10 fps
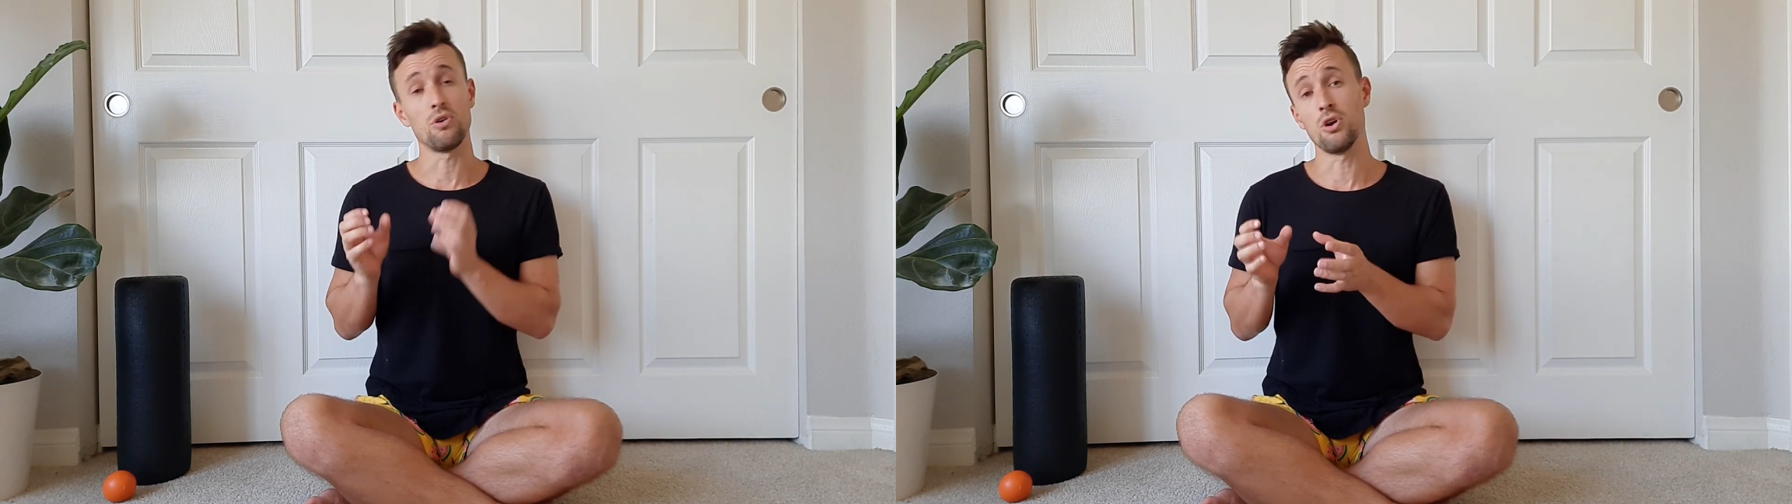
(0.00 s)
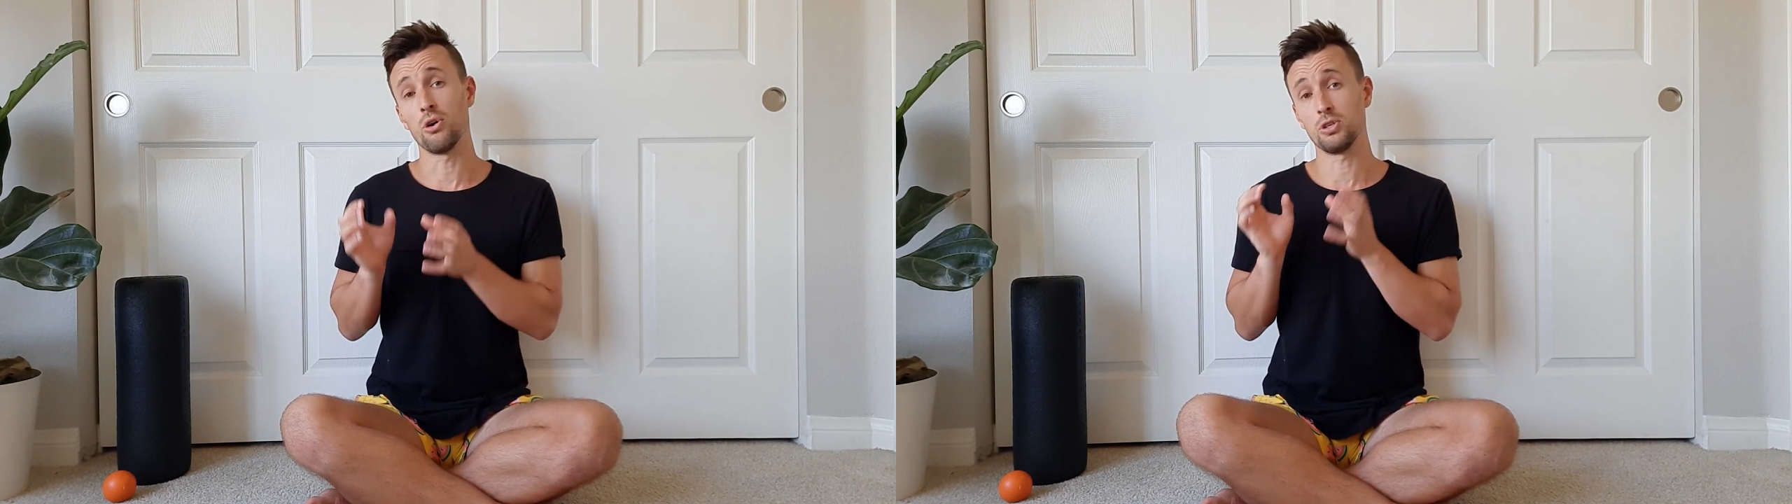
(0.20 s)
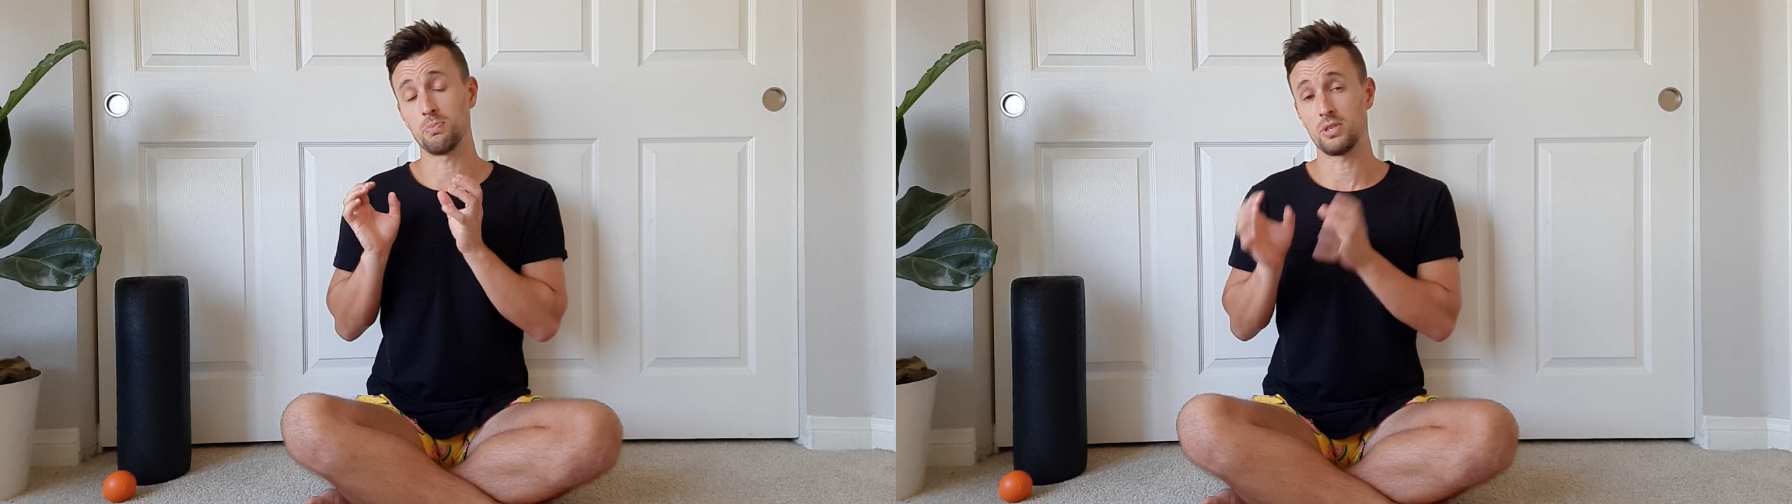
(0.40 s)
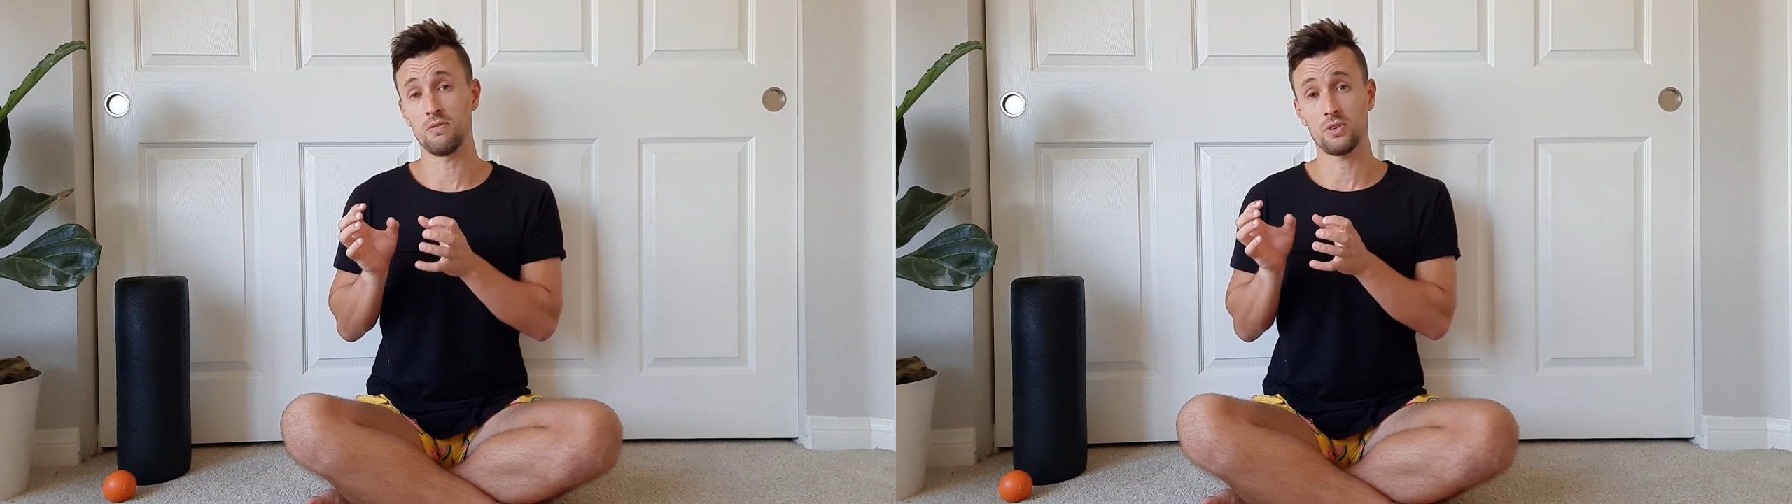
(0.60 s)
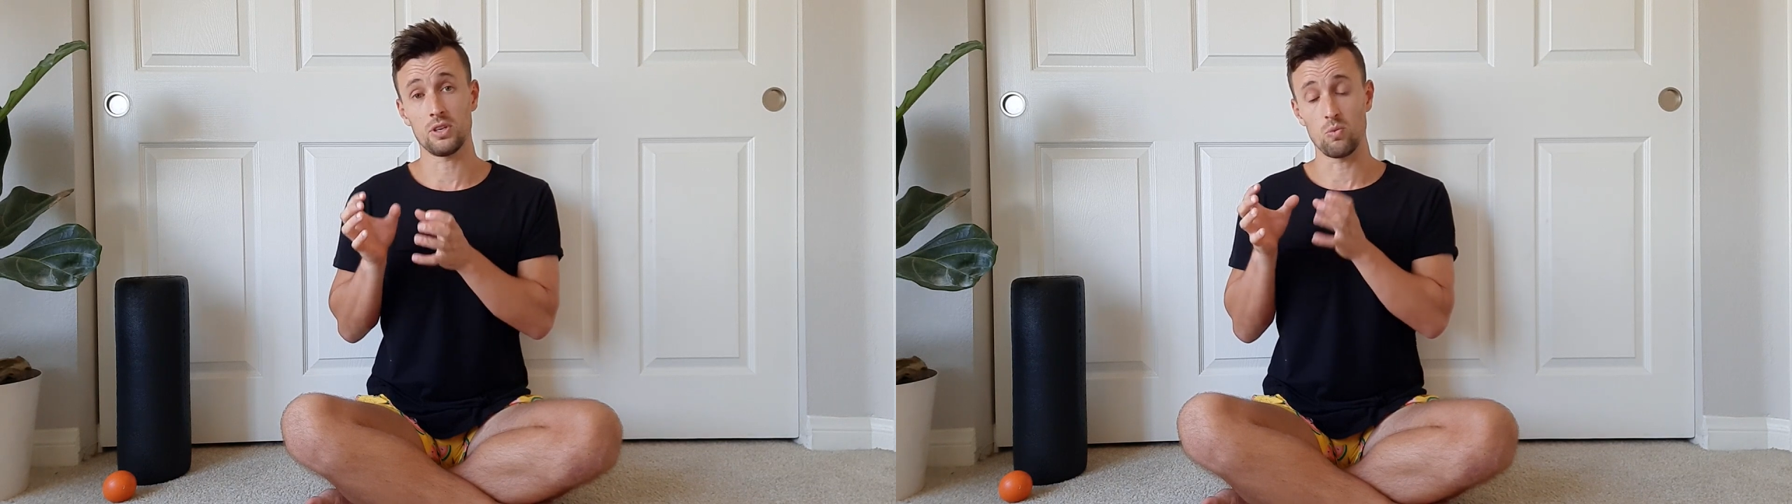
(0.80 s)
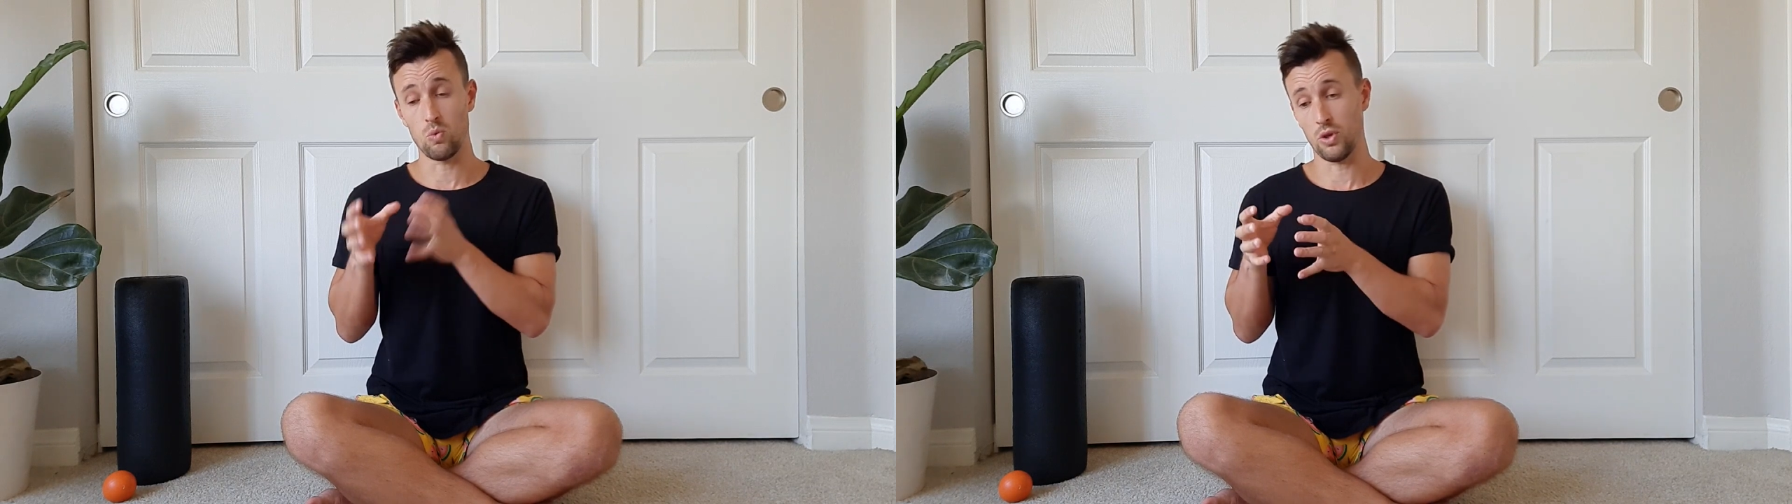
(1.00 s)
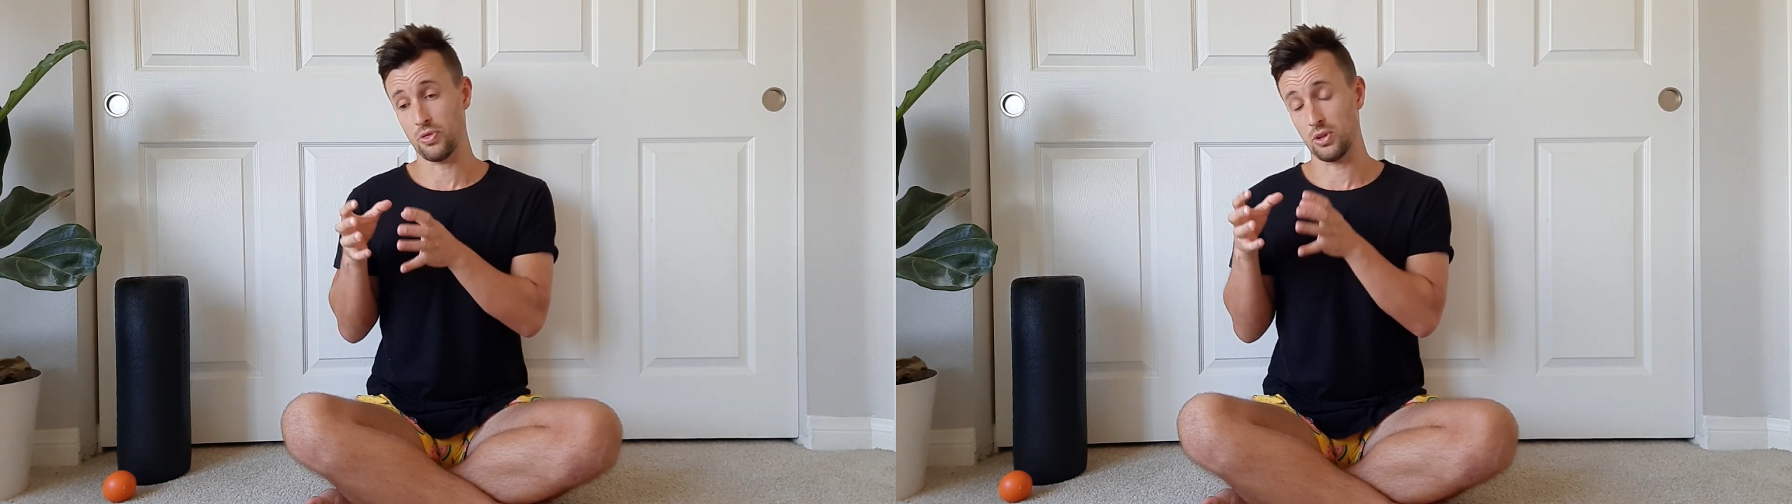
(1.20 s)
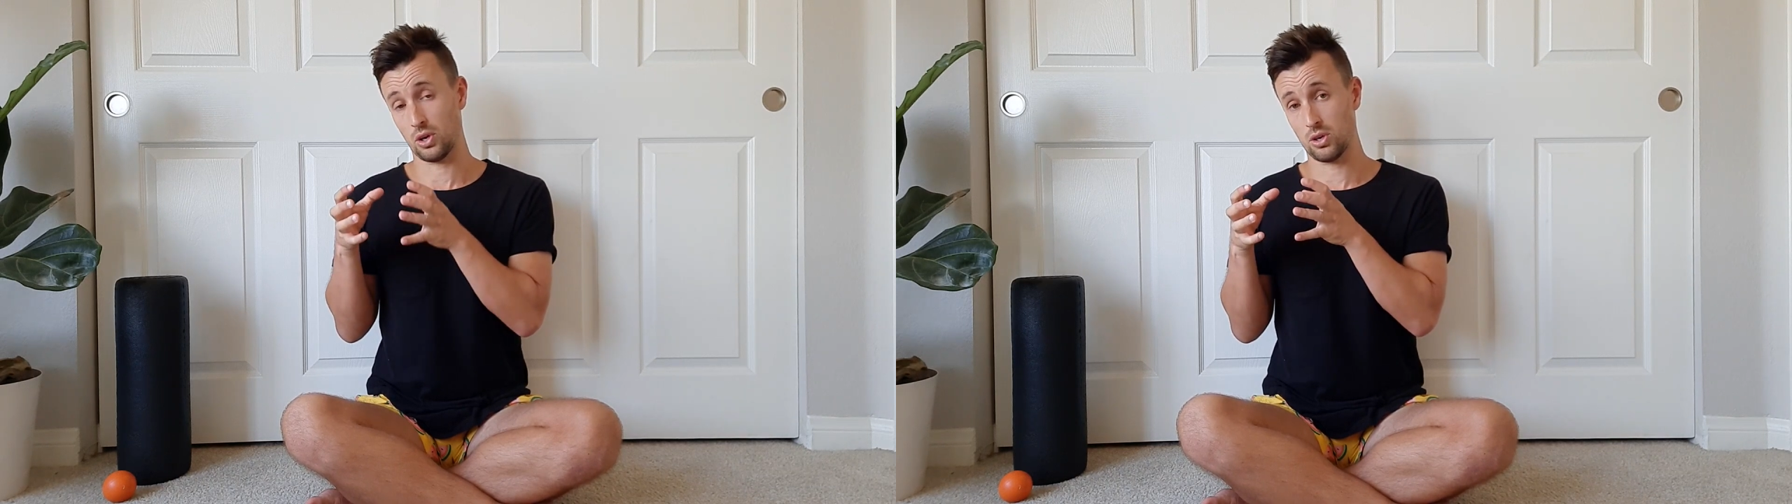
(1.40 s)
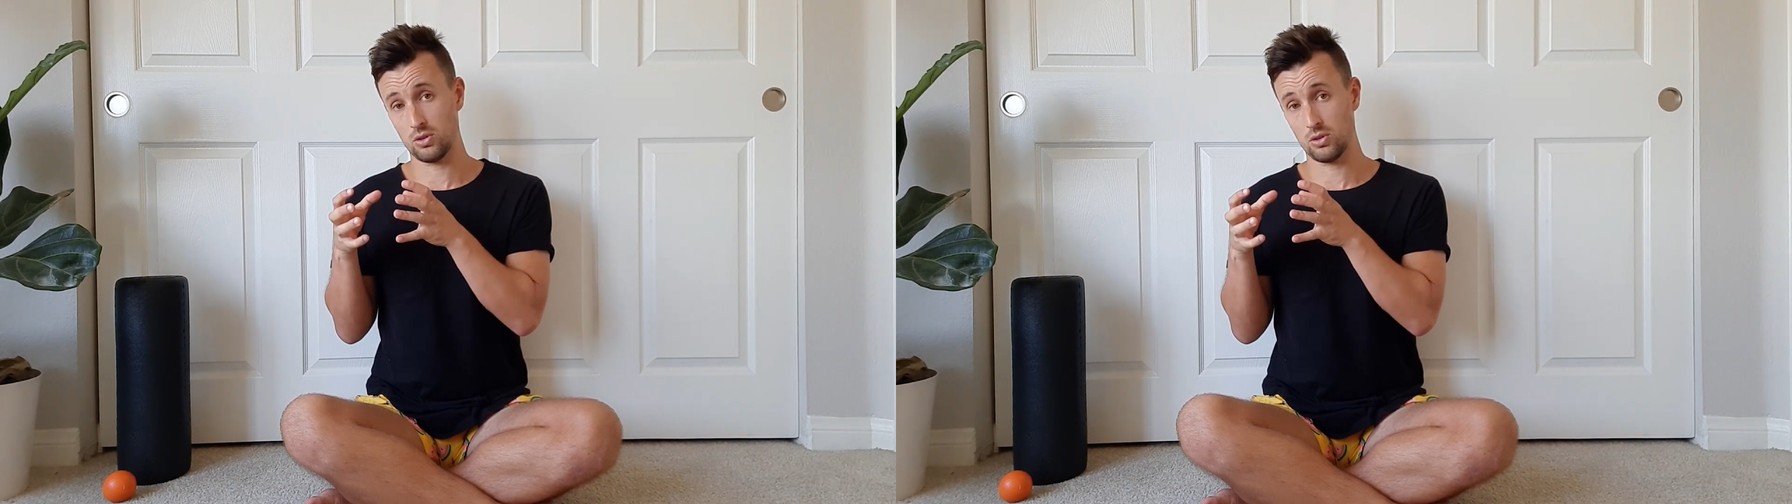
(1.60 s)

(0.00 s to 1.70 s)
know specifically what the